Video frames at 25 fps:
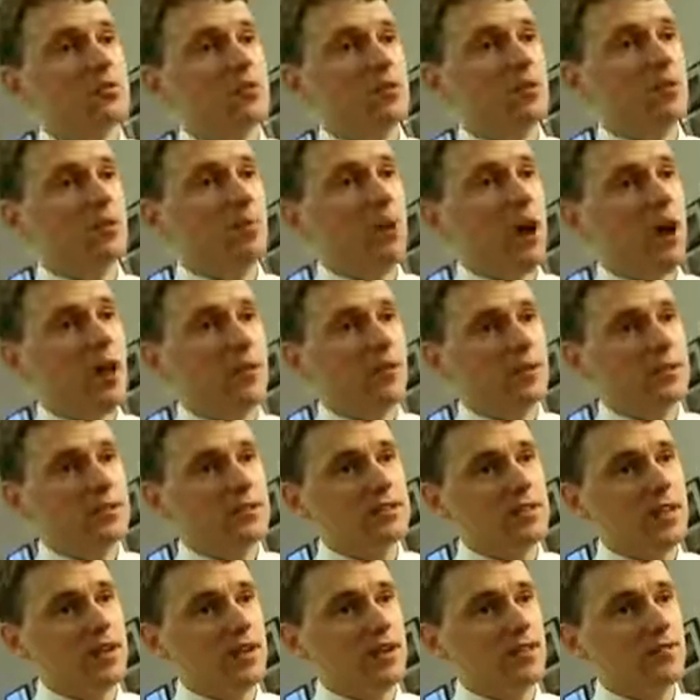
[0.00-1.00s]
So the
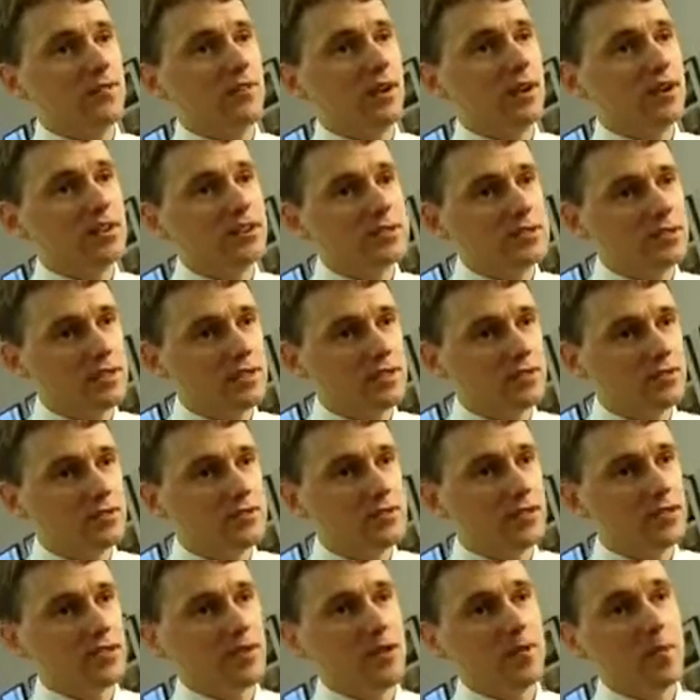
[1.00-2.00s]
Parliament is taking very
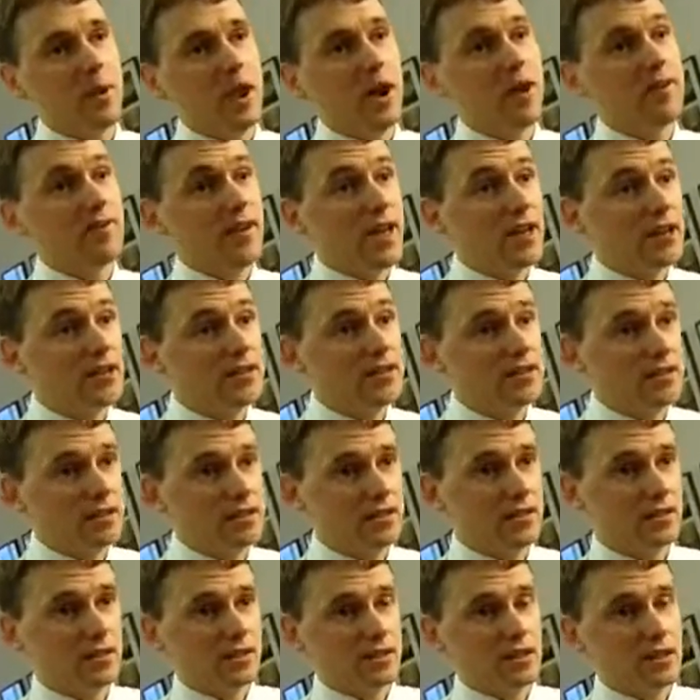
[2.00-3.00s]
seriously the amount of
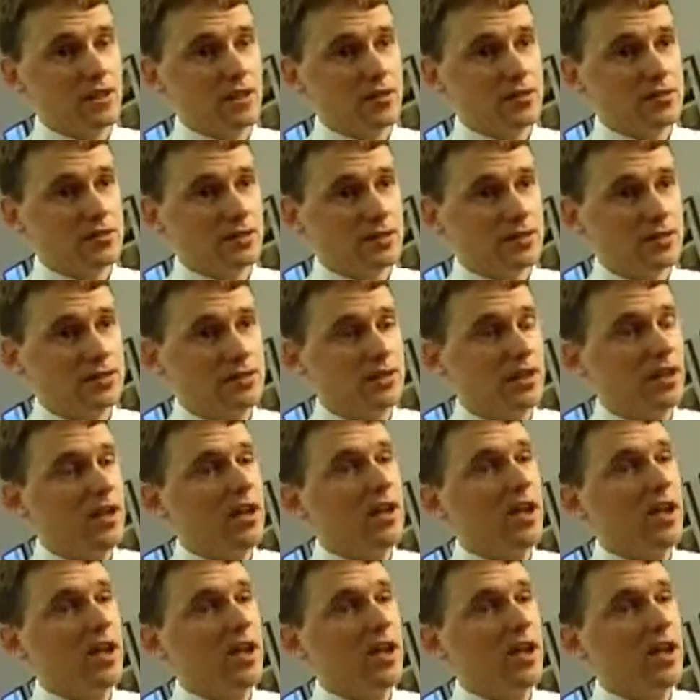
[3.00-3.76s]
energy that it uses.